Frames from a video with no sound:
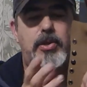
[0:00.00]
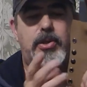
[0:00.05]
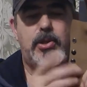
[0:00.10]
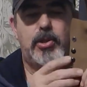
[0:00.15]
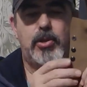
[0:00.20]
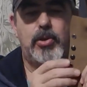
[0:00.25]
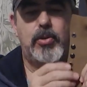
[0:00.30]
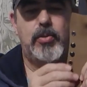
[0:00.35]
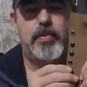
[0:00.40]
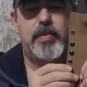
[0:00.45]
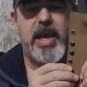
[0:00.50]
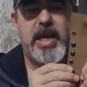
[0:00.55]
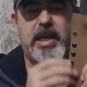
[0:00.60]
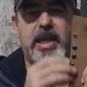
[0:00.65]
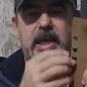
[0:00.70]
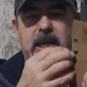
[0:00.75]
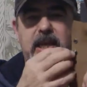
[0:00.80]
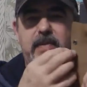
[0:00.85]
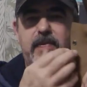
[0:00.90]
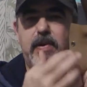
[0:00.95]
to make
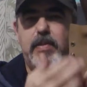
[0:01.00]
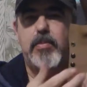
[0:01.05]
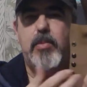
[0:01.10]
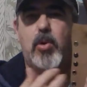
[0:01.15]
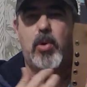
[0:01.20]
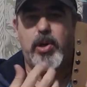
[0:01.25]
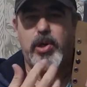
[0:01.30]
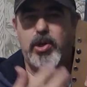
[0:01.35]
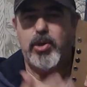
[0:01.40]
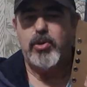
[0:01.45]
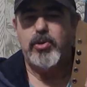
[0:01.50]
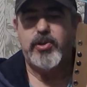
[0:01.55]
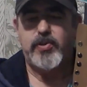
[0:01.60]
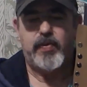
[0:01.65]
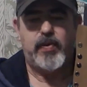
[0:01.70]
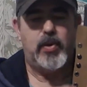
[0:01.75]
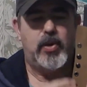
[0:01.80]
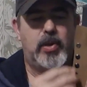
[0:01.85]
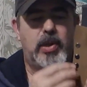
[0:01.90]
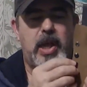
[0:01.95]
it even more
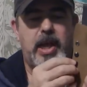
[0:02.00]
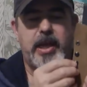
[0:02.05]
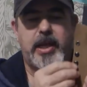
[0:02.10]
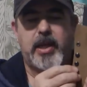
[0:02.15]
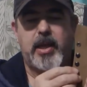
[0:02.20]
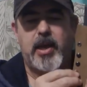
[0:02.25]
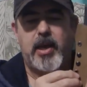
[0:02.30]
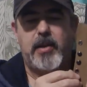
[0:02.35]
useful, like